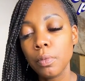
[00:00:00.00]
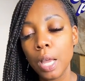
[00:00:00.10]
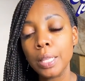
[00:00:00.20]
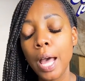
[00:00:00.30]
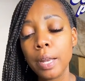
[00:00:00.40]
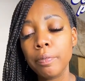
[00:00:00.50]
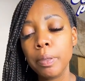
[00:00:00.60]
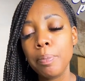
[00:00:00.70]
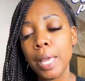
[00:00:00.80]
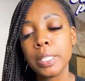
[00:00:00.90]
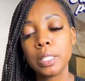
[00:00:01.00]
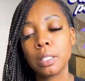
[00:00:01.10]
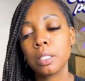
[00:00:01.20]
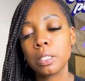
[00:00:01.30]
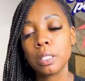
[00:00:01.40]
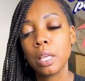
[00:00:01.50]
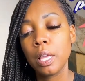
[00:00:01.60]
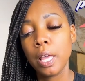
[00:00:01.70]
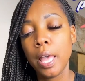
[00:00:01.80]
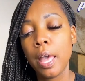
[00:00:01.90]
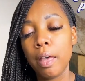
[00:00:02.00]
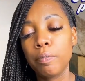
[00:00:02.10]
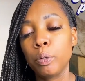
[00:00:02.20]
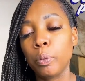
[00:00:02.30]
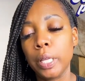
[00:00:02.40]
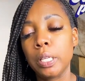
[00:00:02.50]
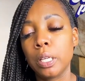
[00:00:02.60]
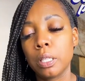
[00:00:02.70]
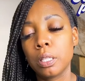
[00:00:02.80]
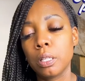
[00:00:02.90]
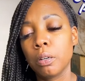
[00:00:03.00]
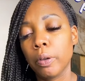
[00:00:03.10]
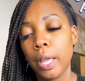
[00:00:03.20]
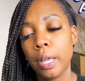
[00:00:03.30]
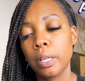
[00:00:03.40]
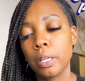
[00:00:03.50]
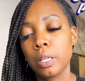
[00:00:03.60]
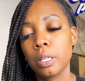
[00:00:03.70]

A lot of the masculines have awakened, okay?